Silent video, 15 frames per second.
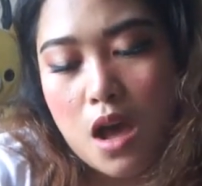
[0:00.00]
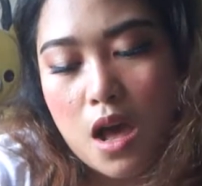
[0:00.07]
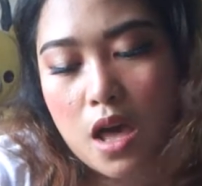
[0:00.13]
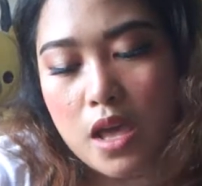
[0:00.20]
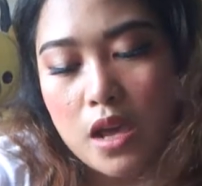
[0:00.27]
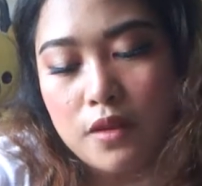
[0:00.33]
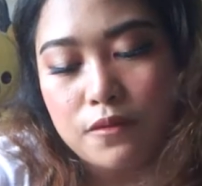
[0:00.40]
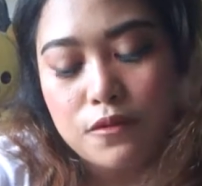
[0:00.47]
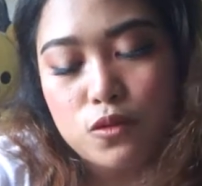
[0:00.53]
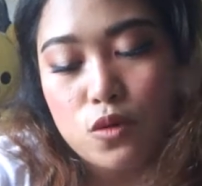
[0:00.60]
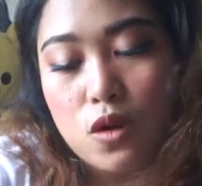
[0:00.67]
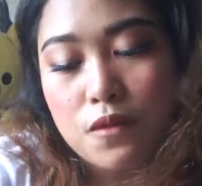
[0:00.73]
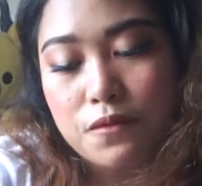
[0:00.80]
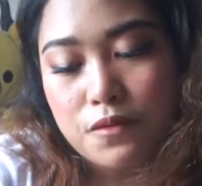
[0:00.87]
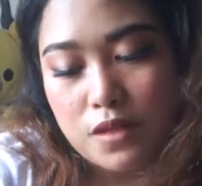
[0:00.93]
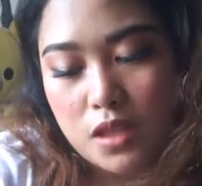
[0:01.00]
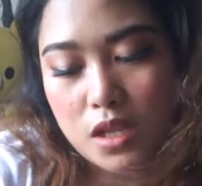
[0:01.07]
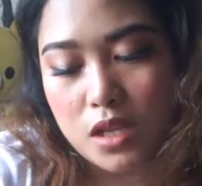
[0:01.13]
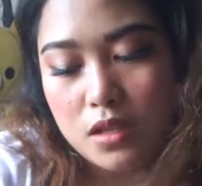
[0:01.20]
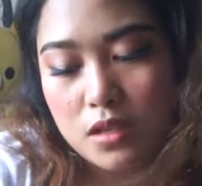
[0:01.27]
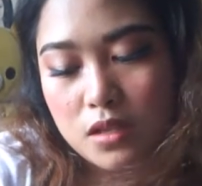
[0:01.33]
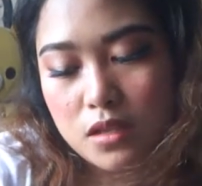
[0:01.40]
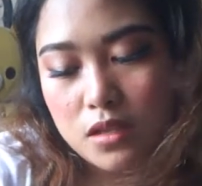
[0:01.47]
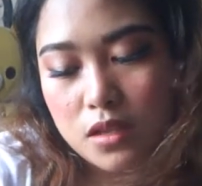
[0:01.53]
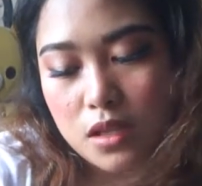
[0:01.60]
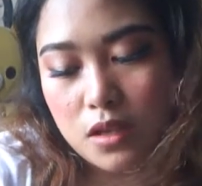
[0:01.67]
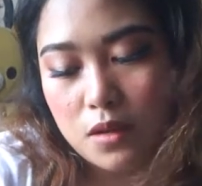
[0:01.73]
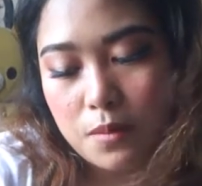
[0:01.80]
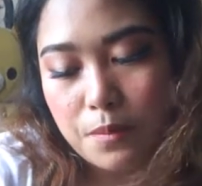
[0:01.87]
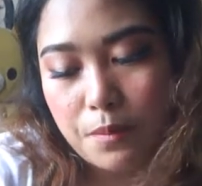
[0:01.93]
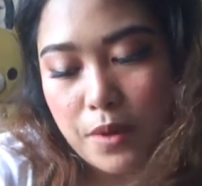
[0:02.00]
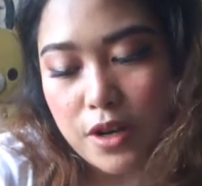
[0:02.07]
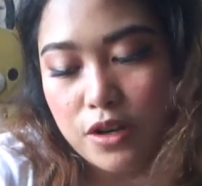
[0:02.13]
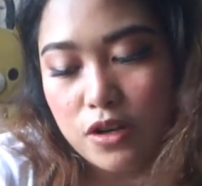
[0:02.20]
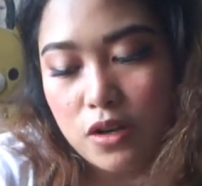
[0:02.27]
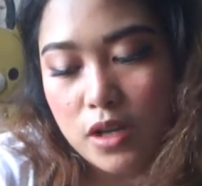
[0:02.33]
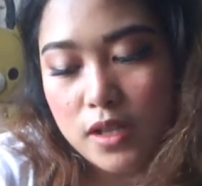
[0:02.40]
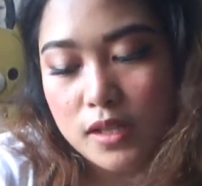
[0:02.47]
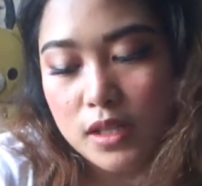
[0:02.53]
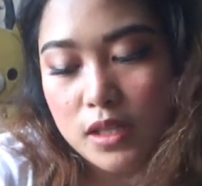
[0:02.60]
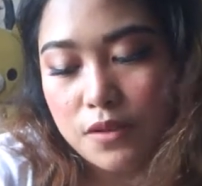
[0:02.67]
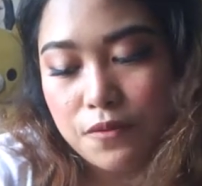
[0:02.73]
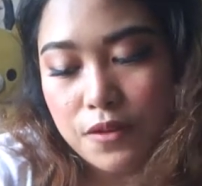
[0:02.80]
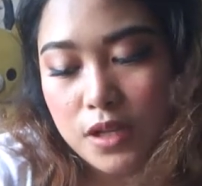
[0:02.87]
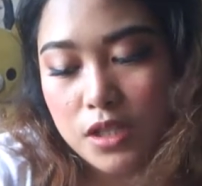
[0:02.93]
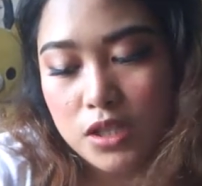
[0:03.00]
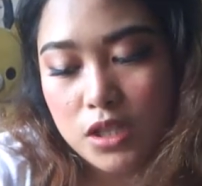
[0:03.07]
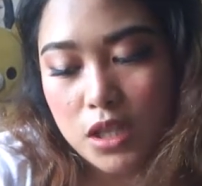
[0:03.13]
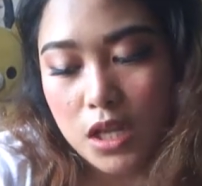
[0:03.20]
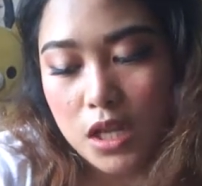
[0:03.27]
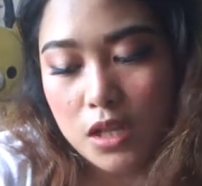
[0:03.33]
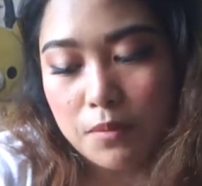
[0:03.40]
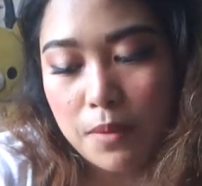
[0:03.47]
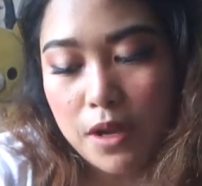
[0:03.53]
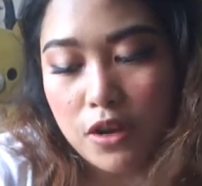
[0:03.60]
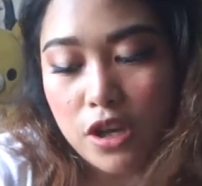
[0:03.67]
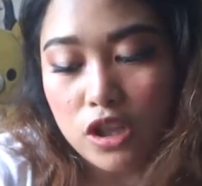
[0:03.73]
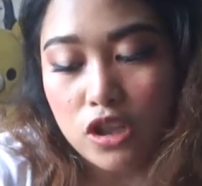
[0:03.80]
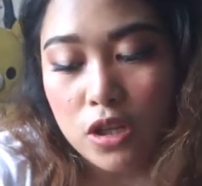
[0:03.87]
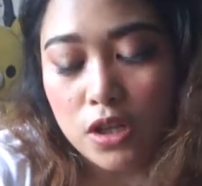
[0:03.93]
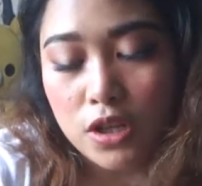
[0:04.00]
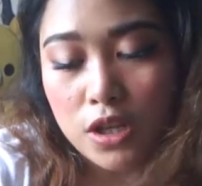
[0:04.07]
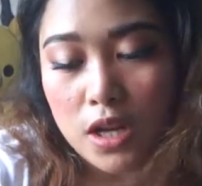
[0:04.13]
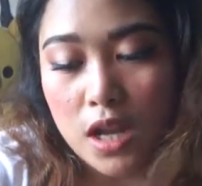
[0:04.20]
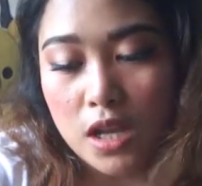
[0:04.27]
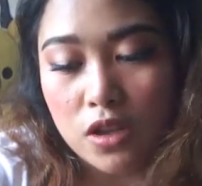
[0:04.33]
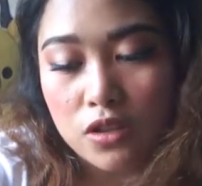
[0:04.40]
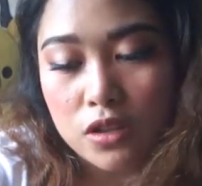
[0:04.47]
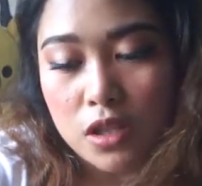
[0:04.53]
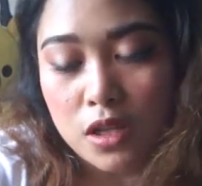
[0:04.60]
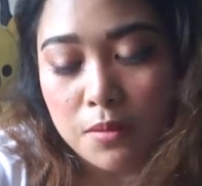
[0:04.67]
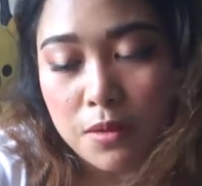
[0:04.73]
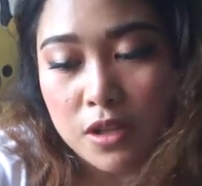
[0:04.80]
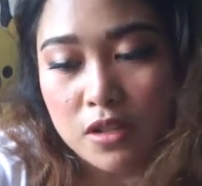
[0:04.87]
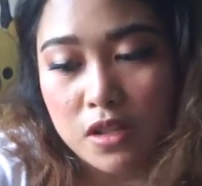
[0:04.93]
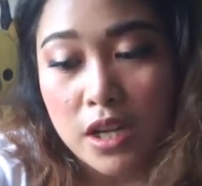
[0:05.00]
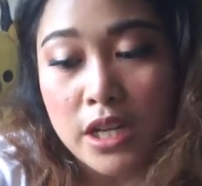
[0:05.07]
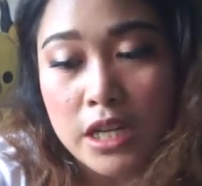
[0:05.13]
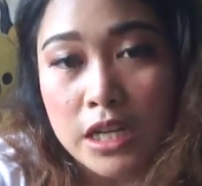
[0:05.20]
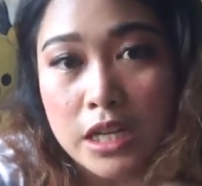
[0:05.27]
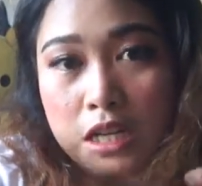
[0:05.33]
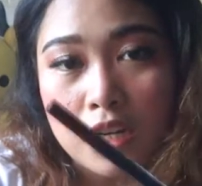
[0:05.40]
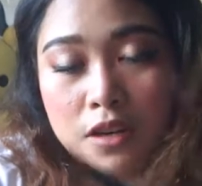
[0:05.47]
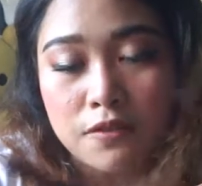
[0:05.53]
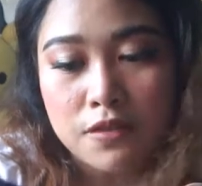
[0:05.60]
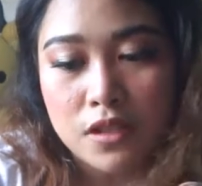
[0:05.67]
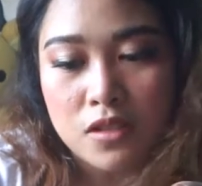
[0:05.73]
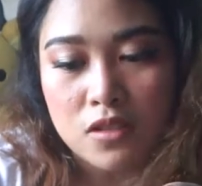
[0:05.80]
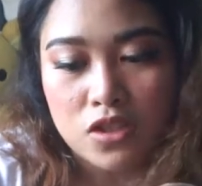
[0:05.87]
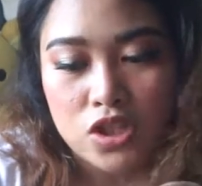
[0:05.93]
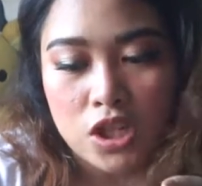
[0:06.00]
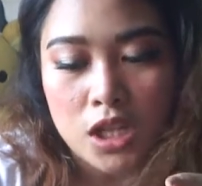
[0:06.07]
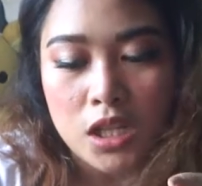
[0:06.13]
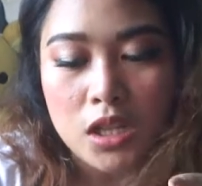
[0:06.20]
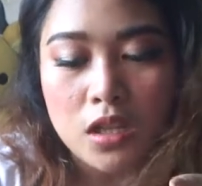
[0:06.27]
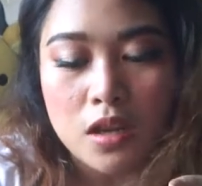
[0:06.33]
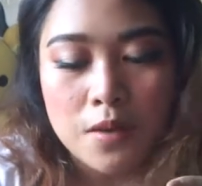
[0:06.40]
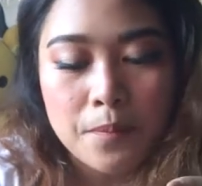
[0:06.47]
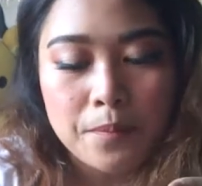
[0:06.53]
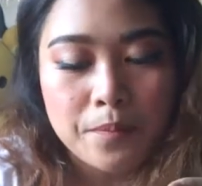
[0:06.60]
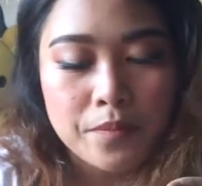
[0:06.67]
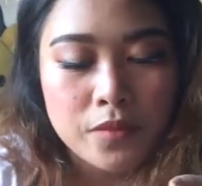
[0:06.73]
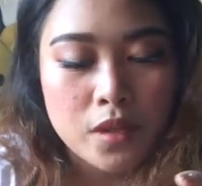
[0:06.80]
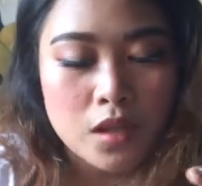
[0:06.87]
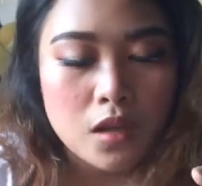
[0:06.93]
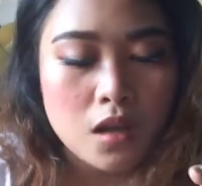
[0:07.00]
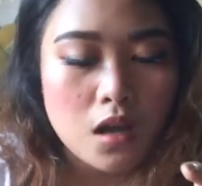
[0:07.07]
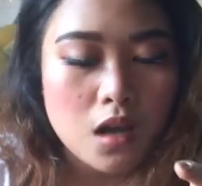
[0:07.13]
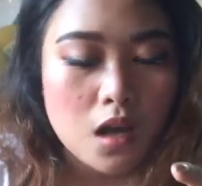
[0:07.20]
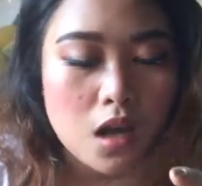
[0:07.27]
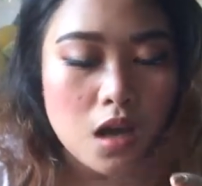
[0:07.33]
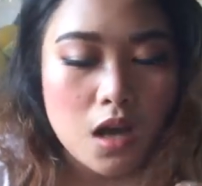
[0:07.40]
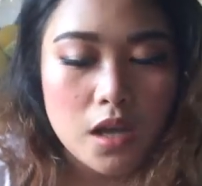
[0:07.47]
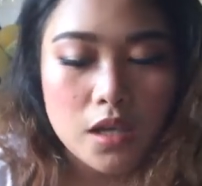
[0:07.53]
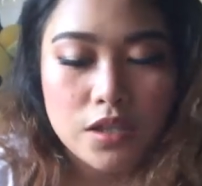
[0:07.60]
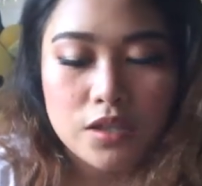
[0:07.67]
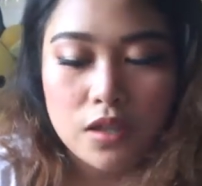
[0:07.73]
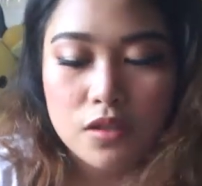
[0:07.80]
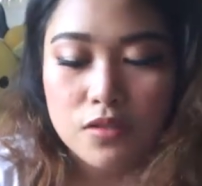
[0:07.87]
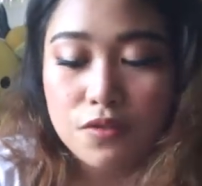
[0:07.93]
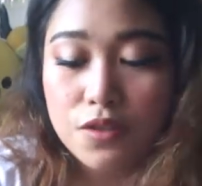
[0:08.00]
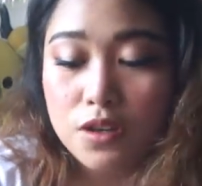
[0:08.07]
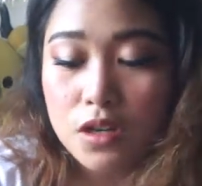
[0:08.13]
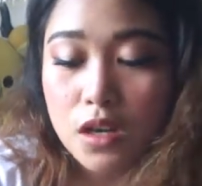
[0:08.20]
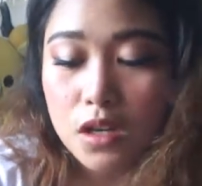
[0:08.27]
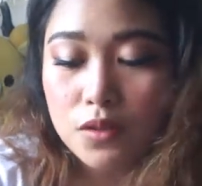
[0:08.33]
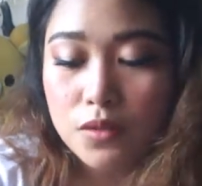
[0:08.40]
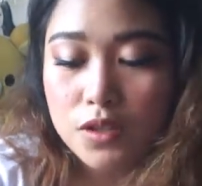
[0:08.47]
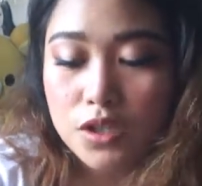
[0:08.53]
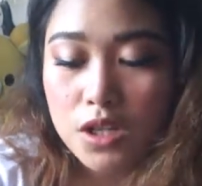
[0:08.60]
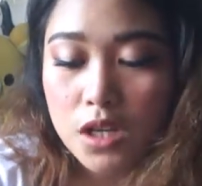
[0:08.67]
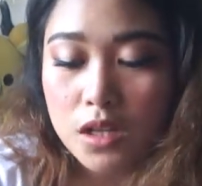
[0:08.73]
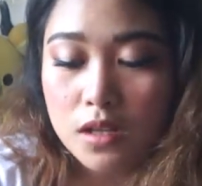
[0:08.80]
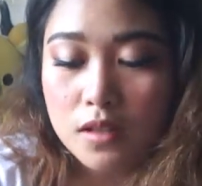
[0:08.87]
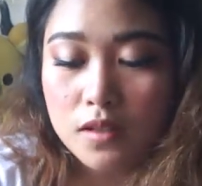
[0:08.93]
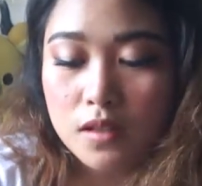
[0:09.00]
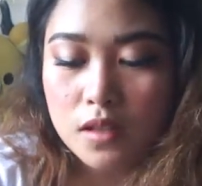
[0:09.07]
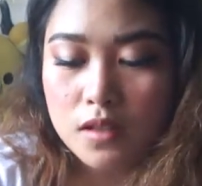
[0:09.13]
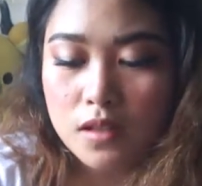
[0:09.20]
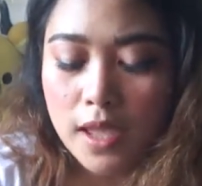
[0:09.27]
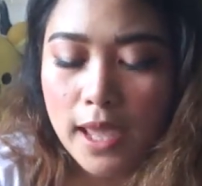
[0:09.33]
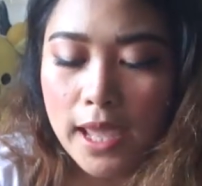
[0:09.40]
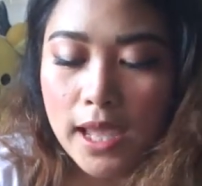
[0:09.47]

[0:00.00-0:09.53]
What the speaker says: I have two of these, pero yung isa different shade. Pero ito lang yung lagi kong dala because I really love this shade. I just forgot what shade is this.